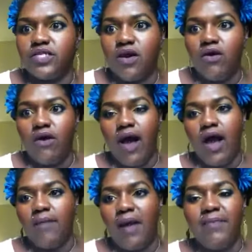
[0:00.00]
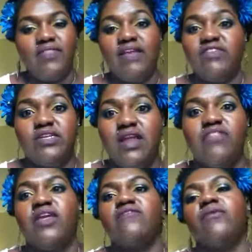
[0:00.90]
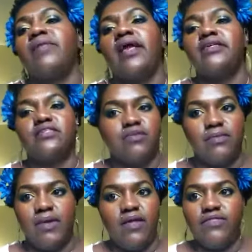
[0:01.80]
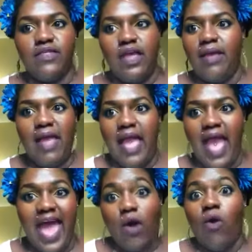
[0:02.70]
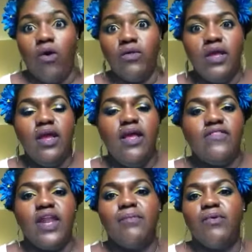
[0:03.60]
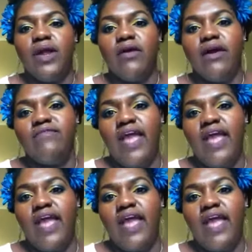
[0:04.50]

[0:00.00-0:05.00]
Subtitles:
So, I mean, they've done nothing for Black History Month at all that I'm aware of.